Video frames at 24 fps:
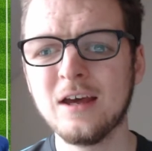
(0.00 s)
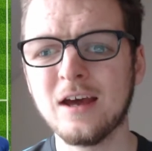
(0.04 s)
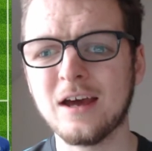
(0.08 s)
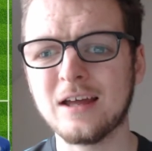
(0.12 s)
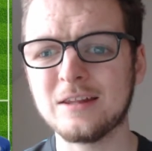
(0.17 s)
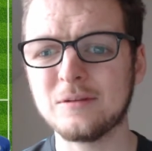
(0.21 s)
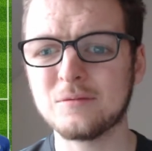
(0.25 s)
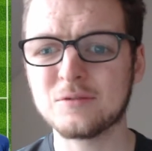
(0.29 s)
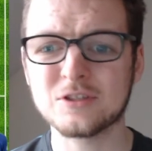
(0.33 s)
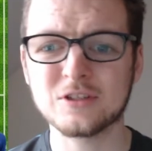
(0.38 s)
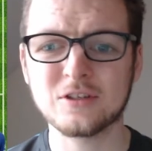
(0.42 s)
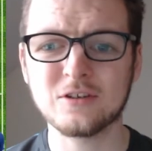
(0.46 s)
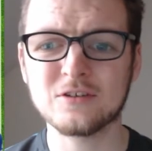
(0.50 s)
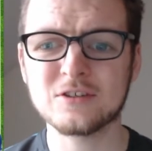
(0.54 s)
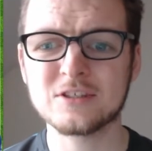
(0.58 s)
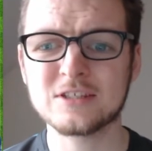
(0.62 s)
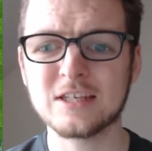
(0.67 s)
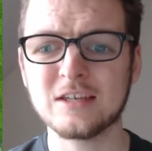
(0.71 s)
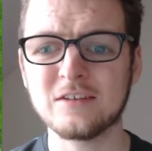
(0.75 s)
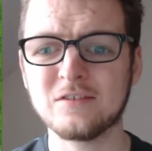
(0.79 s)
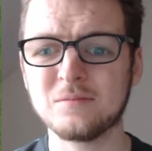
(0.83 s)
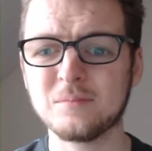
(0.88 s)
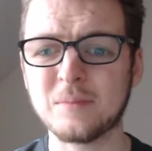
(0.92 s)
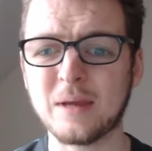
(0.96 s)
and it was a good
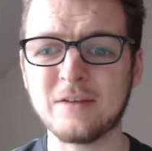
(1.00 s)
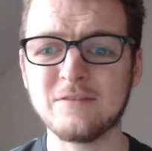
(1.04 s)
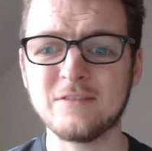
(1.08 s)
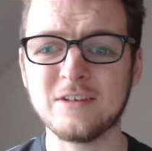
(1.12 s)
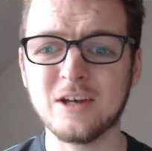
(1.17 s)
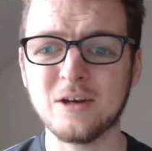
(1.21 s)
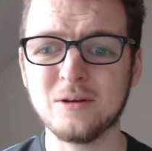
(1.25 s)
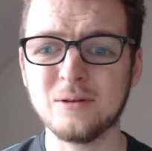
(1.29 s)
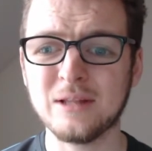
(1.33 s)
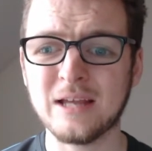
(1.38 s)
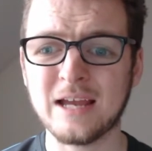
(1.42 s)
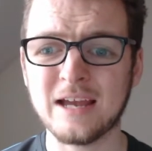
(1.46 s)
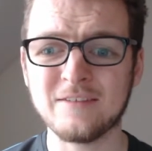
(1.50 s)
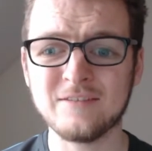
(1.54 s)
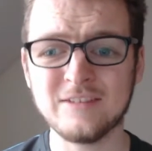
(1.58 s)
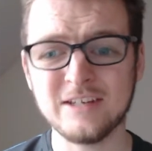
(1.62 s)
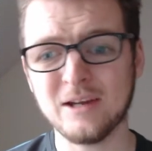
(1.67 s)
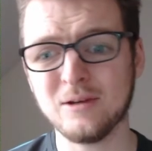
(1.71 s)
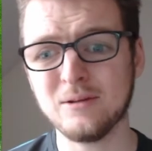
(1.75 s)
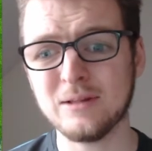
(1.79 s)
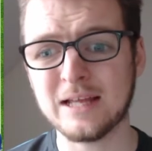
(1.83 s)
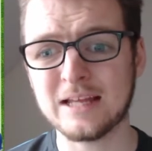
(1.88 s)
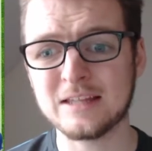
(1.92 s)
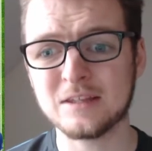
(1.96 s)
save from Areola.
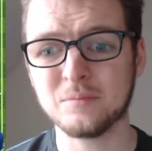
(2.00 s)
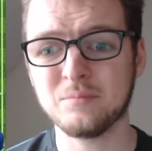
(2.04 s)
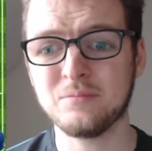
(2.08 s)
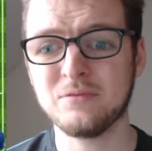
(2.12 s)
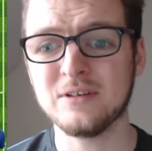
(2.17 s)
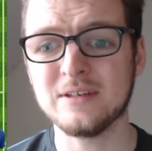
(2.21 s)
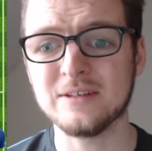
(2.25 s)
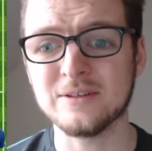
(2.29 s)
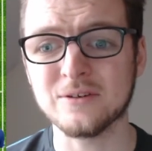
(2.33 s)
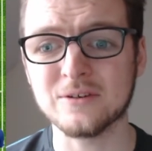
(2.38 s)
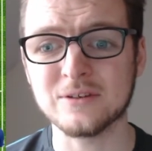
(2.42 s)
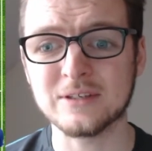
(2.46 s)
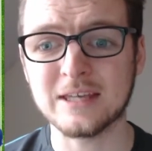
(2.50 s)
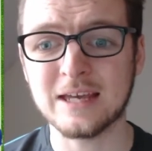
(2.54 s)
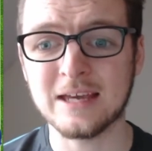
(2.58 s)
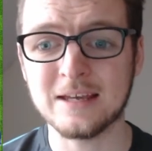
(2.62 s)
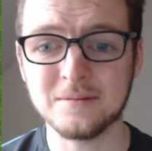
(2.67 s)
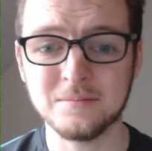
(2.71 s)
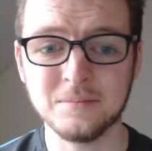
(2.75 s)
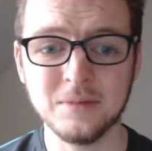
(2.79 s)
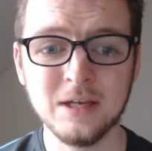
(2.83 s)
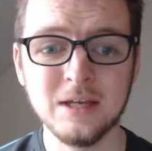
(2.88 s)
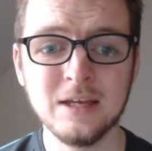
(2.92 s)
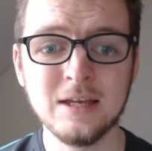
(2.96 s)
Areola had a pretty good
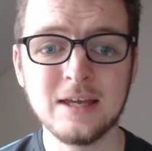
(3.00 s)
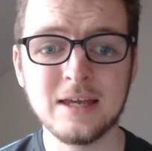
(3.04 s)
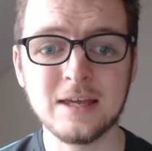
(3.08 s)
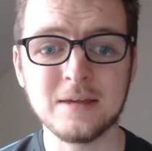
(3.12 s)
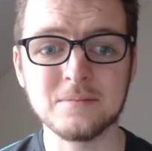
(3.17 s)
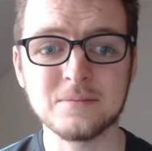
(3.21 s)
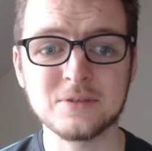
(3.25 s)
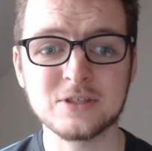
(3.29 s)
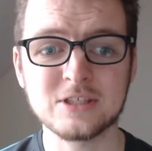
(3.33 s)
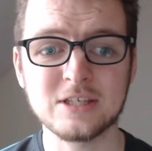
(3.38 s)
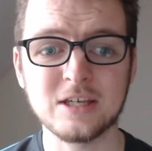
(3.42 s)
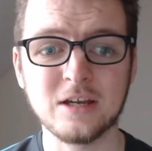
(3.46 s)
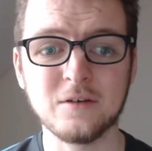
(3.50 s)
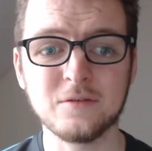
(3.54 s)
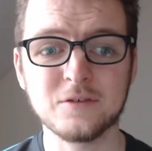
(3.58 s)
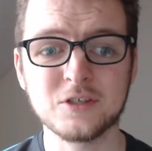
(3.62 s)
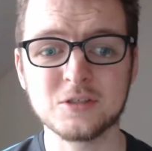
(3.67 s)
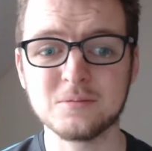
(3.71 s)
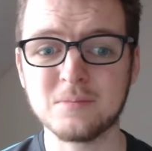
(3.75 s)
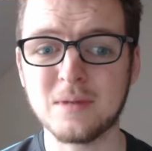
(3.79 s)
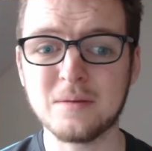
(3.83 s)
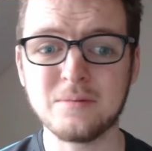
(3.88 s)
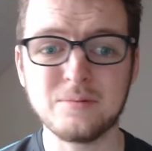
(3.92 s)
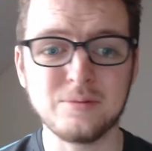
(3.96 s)
game himself,
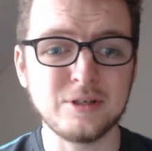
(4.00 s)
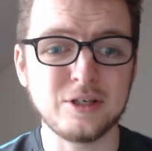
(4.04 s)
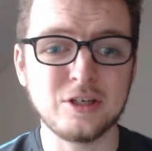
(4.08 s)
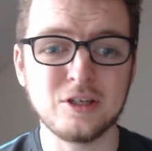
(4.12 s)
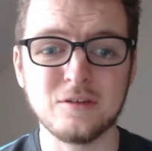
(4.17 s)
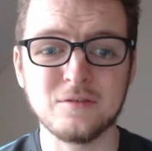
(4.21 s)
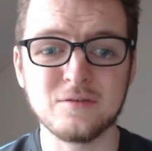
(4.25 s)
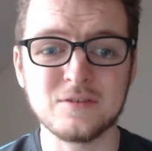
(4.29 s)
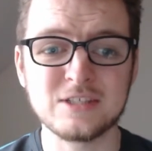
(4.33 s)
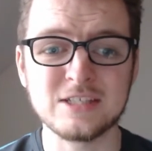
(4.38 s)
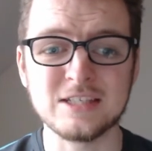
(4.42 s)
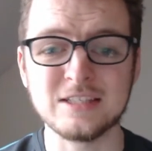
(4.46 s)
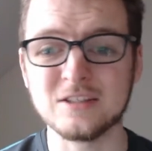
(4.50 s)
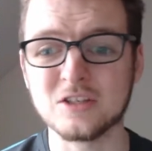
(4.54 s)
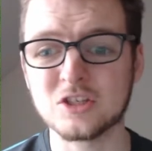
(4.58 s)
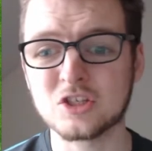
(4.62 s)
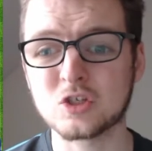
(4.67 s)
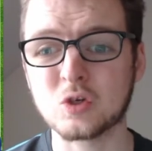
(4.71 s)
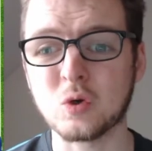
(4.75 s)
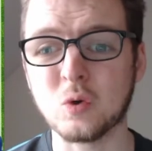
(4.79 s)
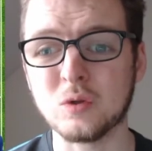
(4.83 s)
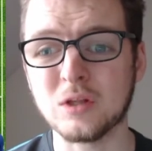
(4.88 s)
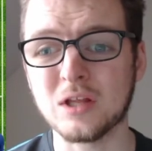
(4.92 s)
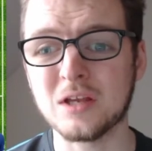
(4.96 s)
so maybe we could have seen the
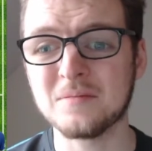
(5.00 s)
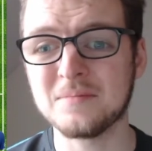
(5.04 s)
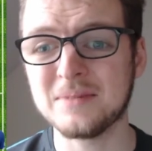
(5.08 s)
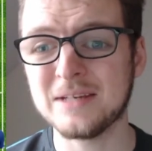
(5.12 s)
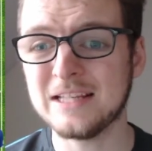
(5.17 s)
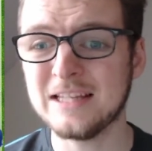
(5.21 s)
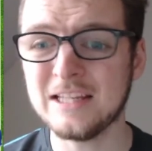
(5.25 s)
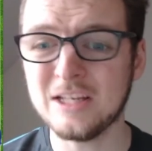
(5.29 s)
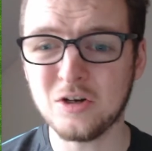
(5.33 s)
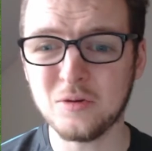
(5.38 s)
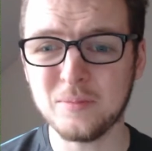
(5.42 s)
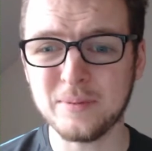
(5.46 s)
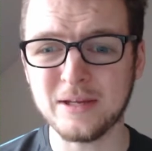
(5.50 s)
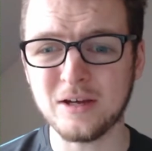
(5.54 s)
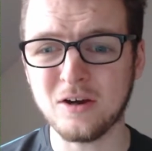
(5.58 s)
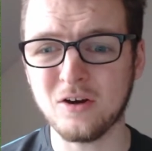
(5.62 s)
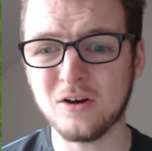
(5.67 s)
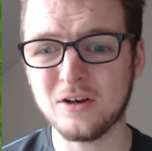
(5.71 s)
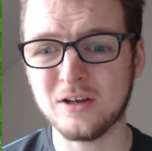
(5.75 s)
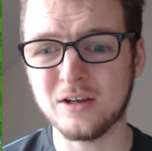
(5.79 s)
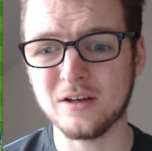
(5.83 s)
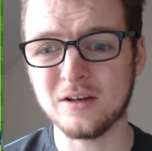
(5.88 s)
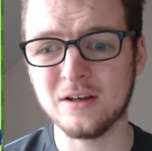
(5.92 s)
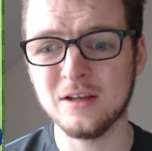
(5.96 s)
scoreline be a little bit
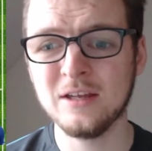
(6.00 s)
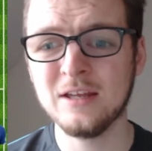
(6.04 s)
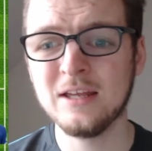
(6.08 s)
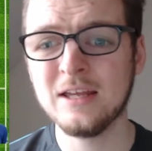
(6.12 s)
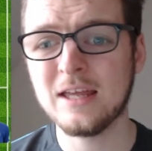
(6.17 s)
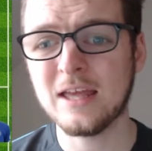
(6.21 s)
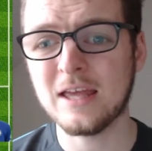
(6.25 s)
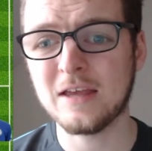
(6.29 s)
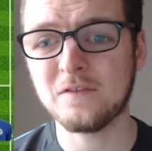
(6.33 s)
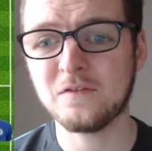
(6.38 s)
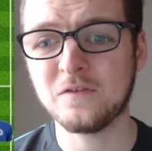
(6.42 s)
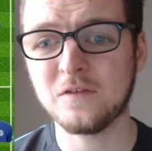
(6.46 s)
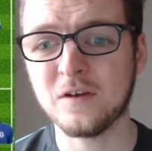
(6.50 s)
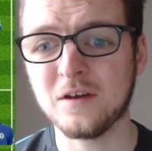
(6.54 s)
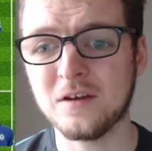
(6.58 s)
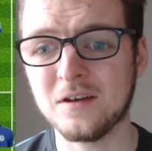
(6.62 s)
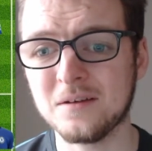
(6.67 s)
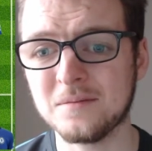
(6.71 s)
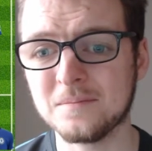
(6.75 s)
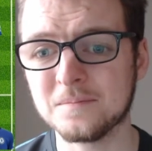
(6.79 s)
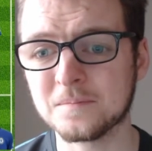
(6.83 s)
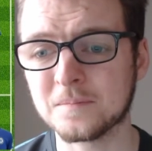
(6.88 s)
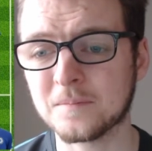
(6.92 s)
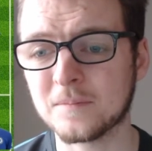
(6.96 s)
higher if
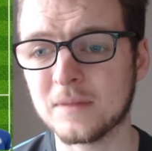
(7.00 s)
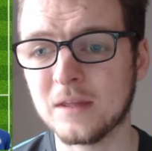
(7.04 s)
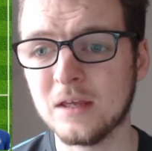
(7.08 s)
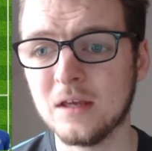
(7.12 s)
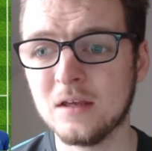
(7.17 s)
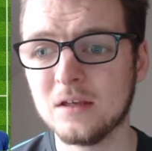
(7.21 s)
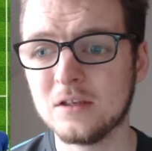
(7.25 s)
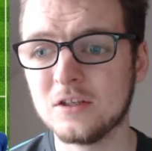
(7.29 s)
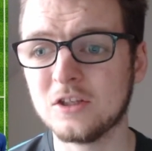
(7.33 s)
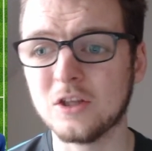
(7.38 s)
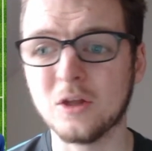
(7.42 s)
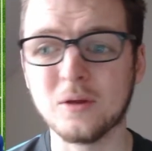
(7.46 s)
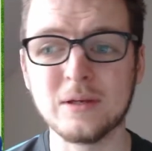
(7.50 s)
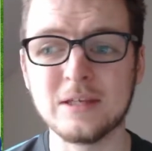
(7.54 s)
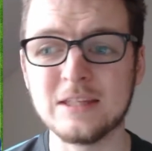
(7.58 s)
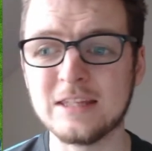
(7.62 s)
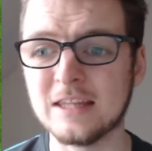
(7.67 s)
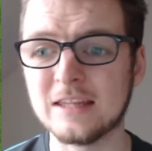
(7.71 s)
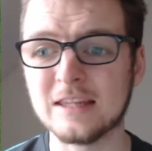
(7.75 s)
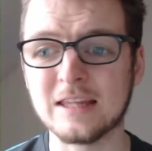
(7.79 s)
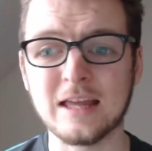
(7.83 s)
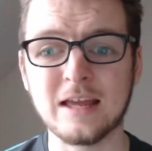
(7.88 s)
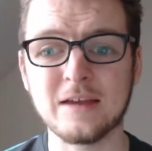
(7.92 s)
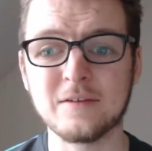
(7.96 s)
you know, he
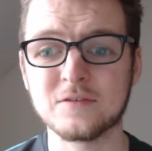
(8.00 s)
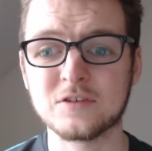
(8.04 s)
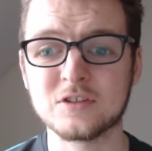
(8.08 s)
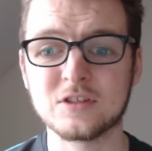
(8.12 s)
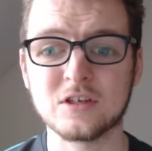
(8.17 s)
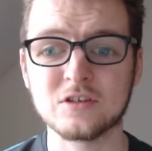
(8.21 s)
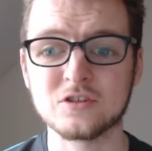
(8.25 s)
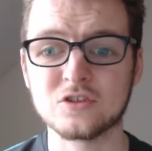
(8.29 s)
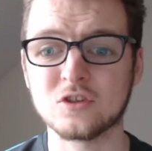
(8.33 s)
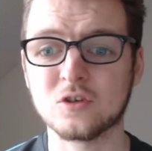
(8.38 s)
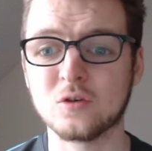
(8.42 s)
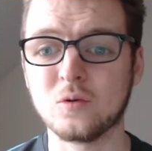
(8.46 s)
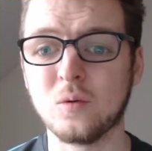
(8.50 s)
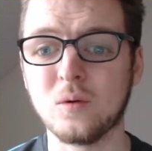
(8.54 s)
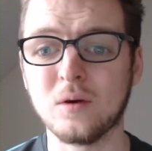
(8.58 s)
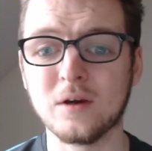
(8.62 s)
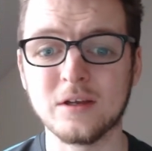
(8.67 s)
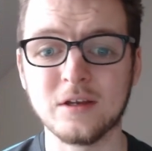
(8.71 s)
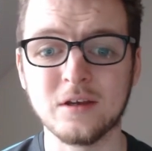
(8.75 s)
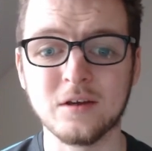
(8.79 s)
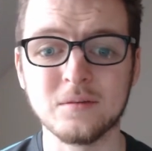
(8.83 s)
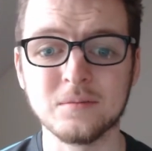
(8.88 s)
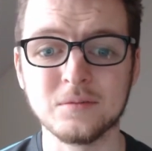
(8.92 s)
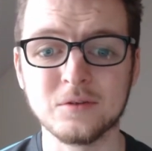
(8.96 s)
didn't have such a
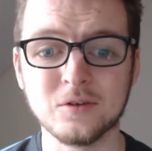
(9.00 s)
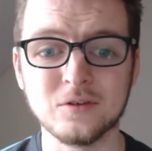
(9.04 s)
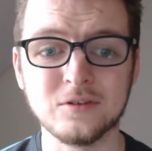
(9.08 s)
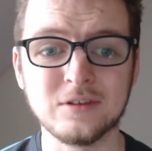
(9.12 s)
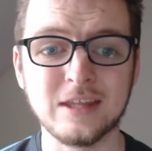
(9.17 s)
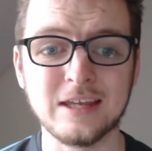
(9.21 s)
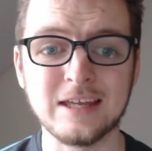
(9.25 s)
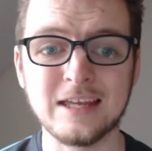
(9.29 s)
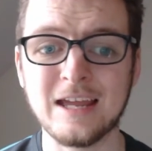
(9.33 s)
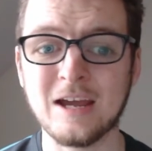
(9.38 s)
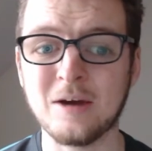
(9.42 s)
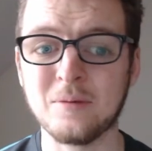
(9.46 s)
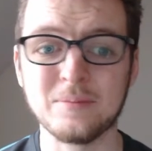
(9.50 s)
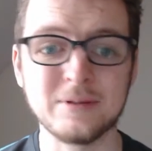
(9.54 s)
quite good day out.